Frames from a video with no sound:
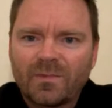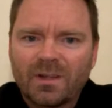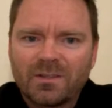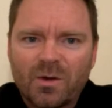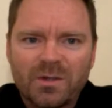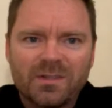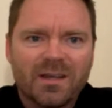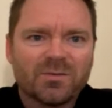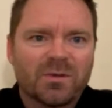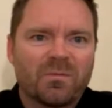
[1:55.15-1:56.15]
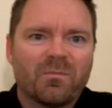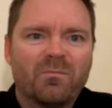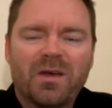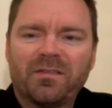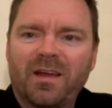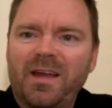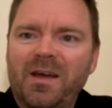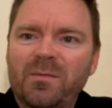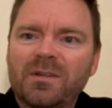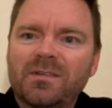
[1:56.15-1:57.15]
It's always nice when
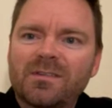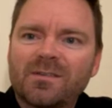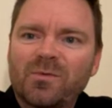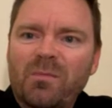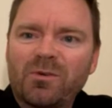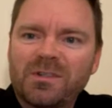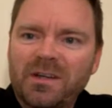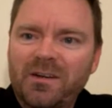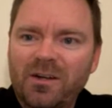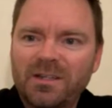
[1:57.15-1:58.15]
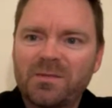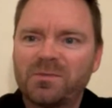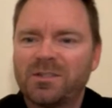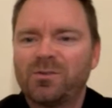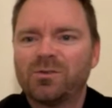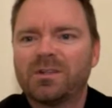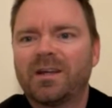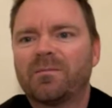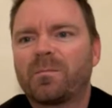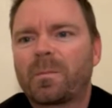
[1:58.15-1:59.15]
Bethlehem is represented on Tipsy Tuesday.
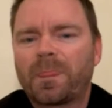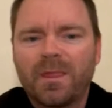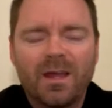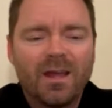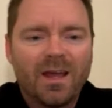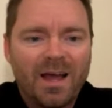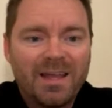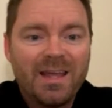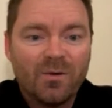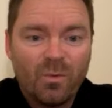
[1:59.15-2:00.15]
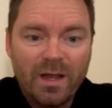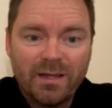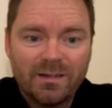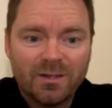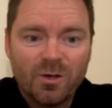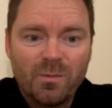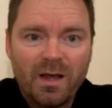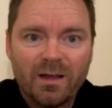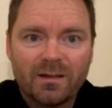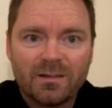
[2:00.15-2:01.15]
I can't wait to go
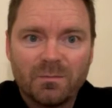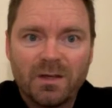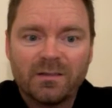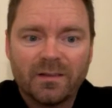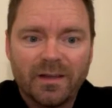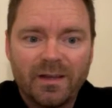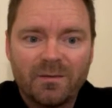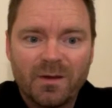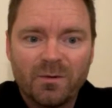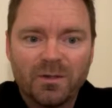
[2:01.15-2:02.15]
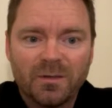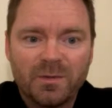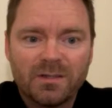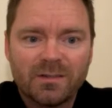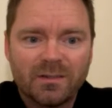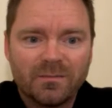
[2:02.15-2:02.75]
back to Bethlehem. I really miss it.